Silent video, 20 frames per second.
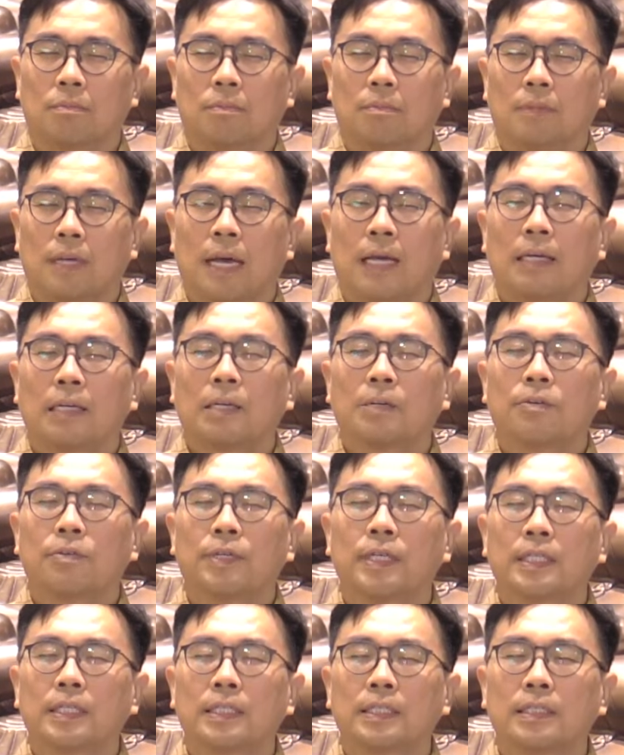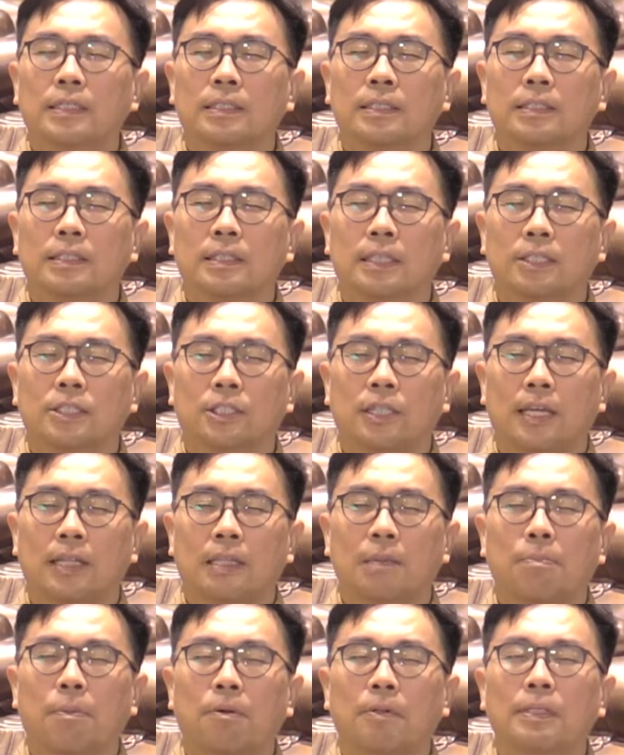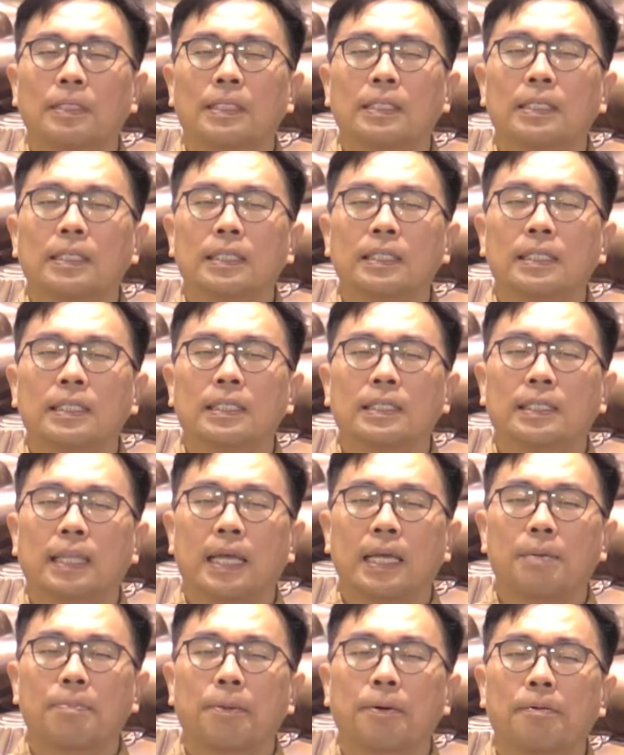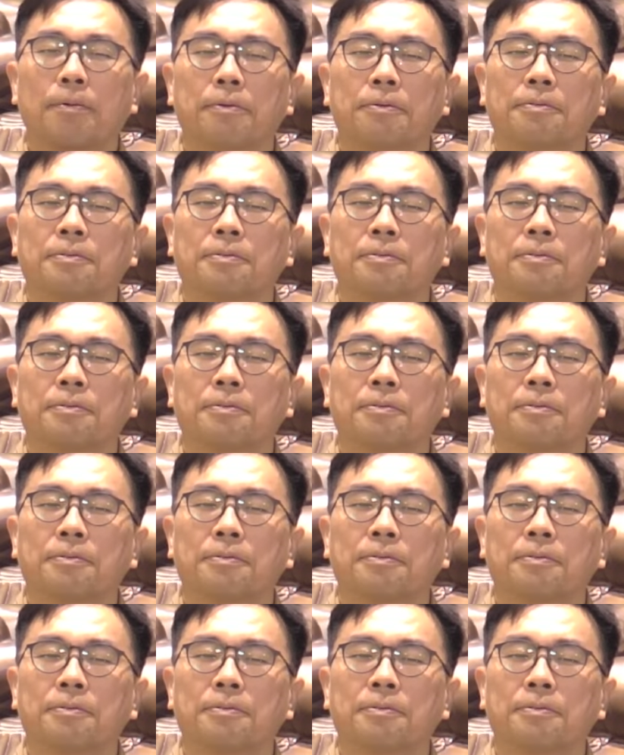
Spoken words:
anchoring such that the body is stable.